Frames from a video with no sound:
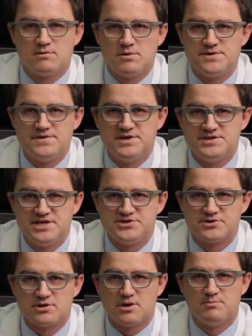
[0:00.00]
within the
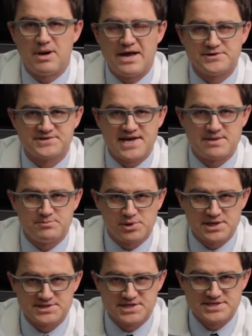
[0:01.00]
Digital Bioscan
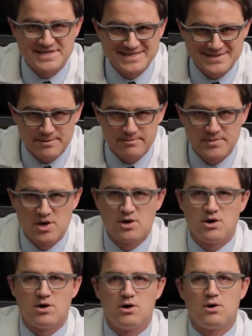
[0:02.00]
Plus system
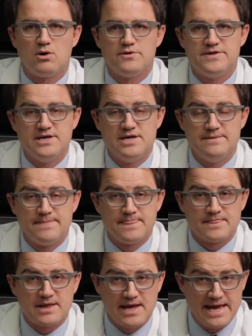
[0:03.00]
are the
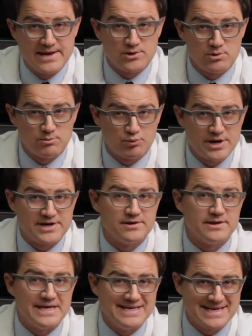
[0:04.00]
ankle
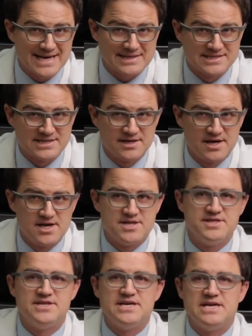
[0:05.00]
brachial index,
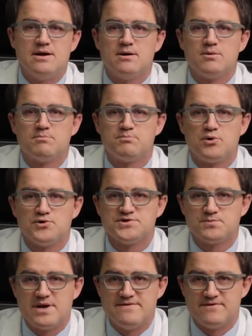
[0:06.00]
the pulse
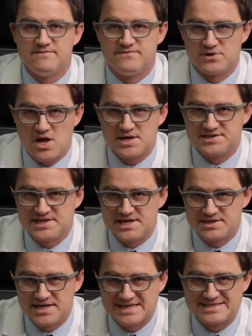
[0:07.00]
wave velocity
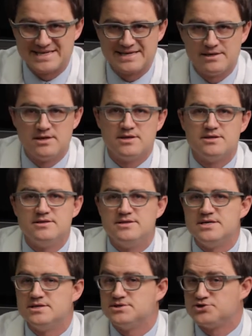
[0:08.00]
testing,
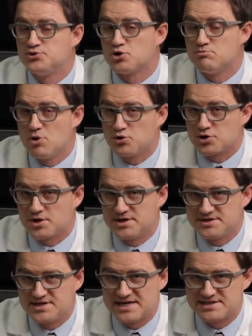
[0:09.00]
the
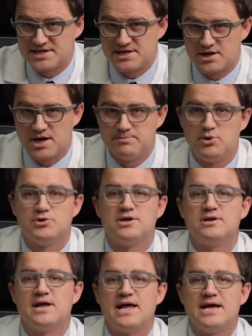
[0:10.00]
sudomotor testing
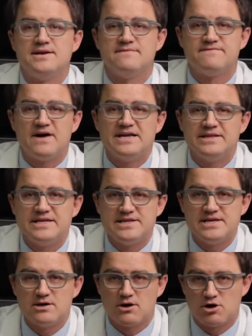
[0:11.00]
component, and finally
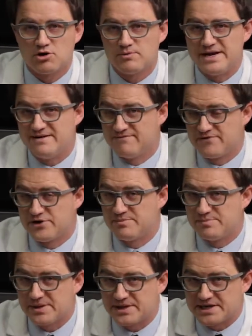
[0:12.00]
the heart rate
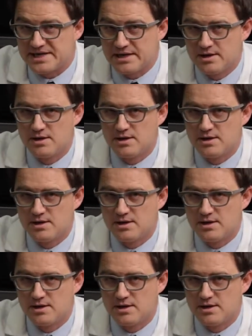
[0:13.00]
variability